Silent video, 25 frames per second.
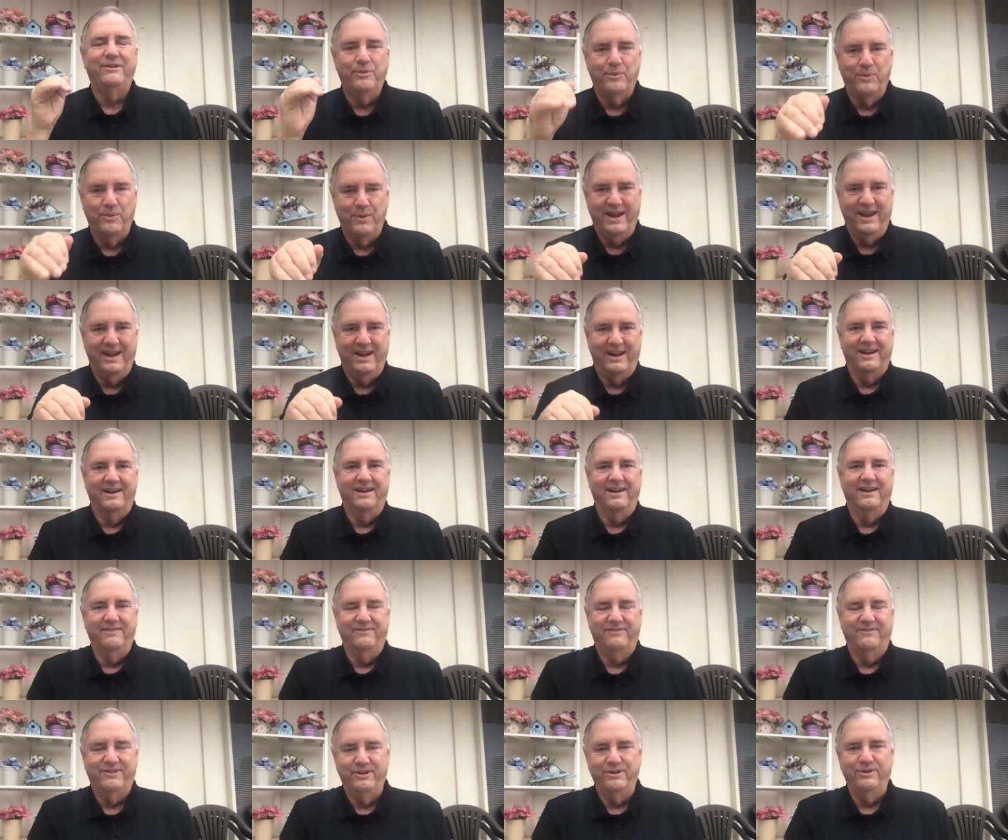week
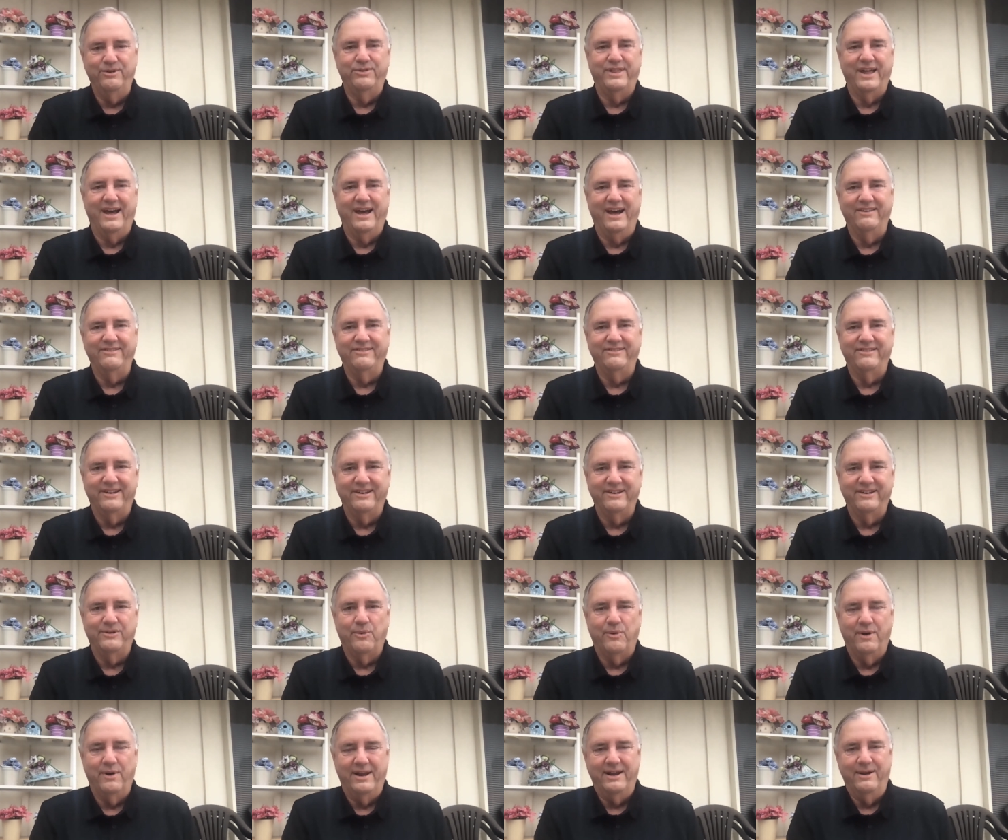of
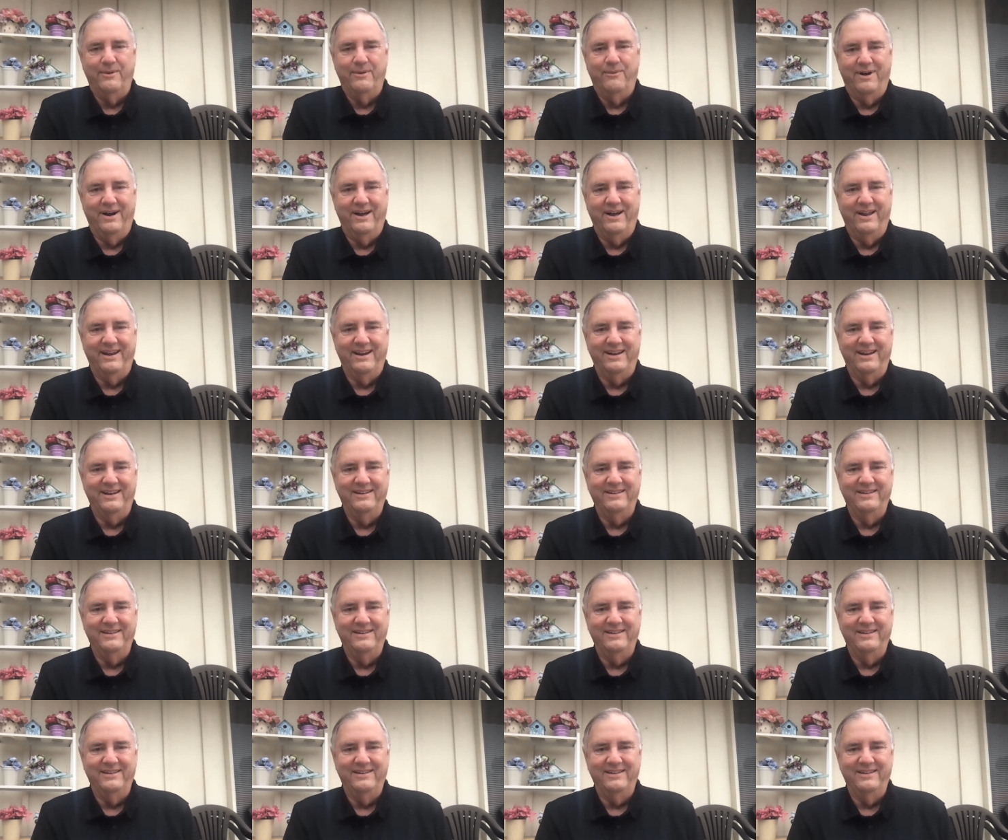2021?